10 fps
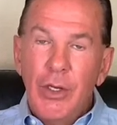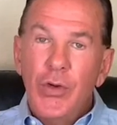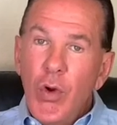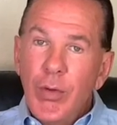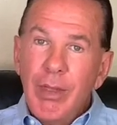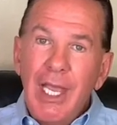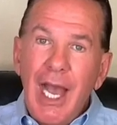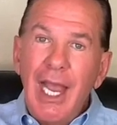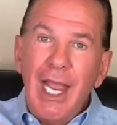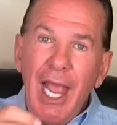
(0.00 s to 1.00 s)
Normally,
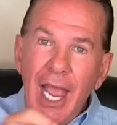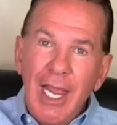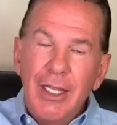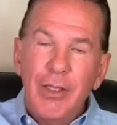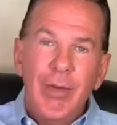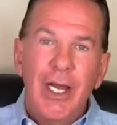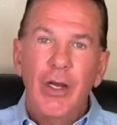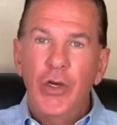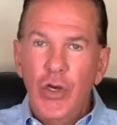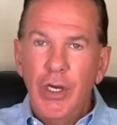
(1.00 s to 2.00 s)
I hang them on a
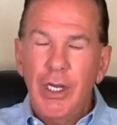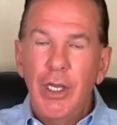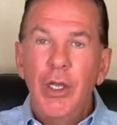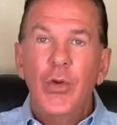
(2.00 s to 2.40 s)
hook